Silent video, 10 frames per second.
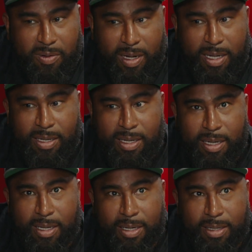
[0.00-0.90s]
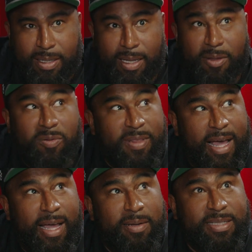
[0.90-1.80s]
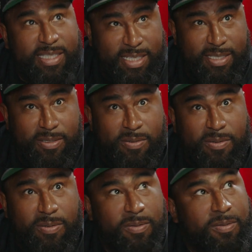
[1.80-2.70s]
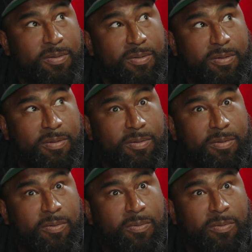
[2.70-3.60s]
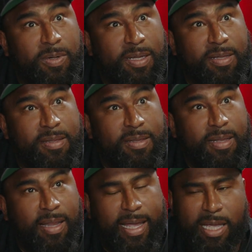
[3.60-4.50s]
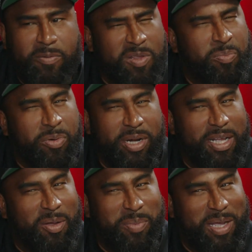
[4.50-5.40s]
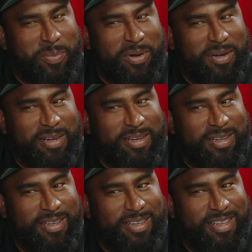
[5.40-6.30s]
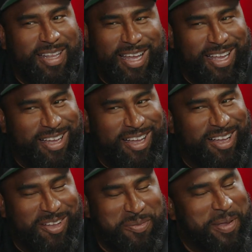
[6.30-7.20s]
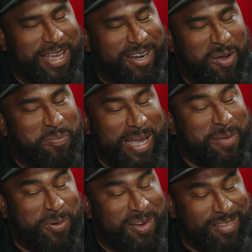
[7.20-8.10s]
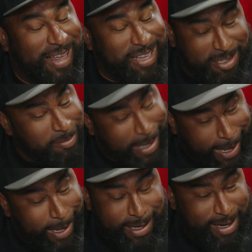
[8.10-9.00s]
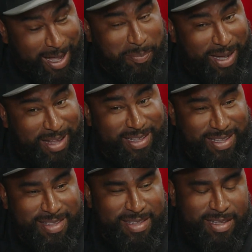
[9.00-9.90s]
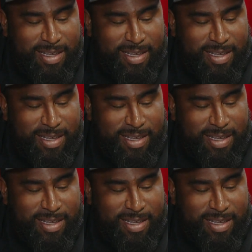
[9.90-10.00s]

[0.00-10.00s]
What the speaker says: Right. That deal was like, it was pretty on paper. Like, and on paper, it's like, you can't not buy this.